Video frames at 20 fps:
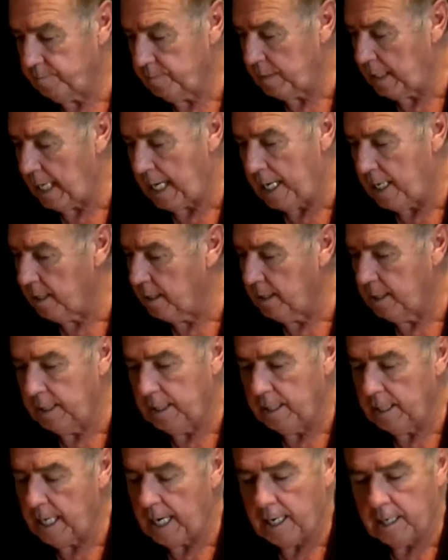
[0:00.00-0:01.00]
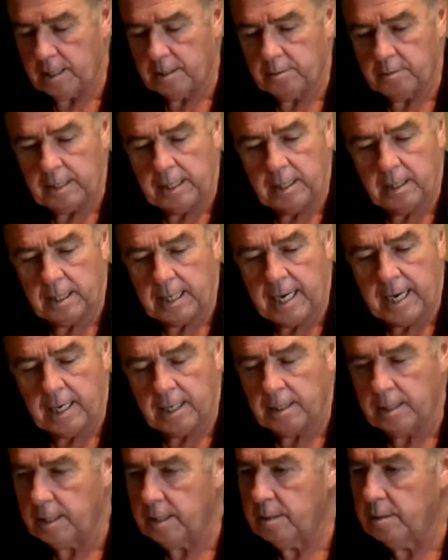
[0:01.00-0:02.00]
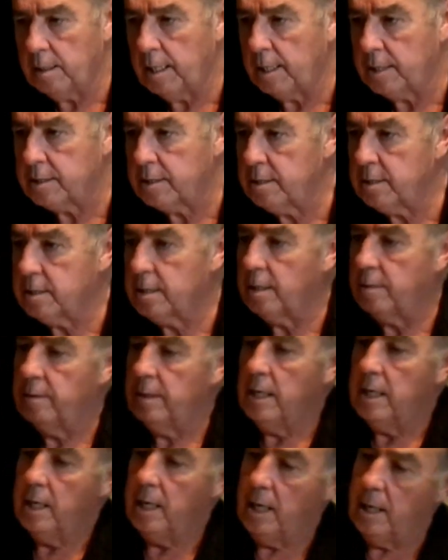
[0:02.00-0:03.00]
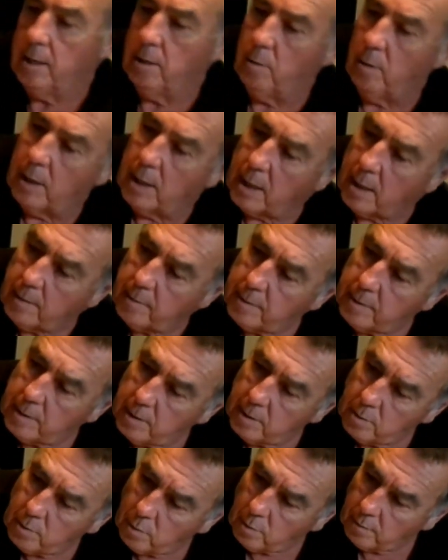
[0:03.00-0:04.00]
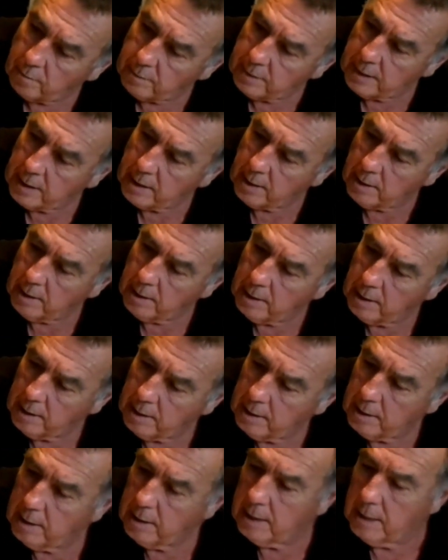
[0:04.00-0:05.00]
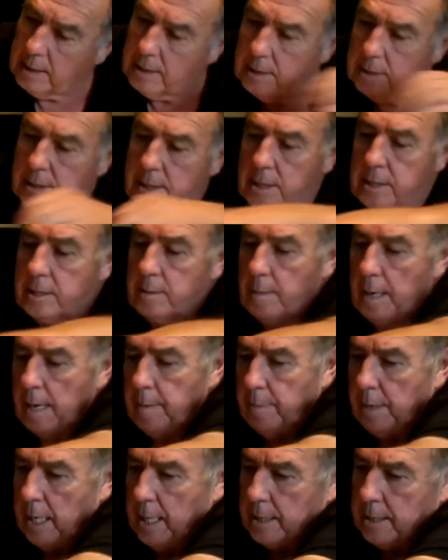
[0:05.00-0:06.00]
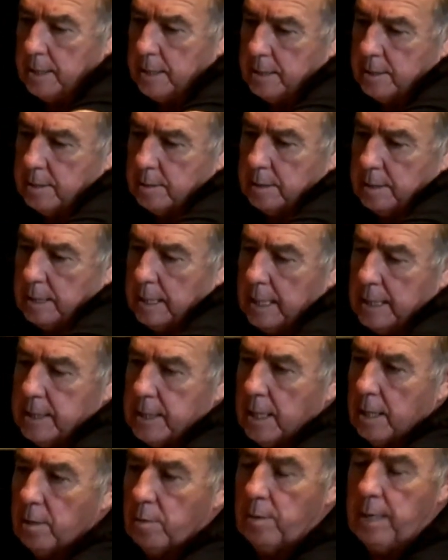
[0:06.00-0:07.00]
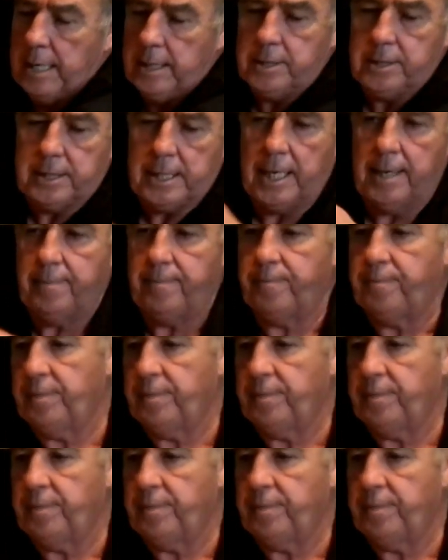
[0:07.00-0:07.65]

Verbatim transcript: Allen Allen Allen nuts and stuff. And you want to pull rear your system. I bought this nice little wrench set.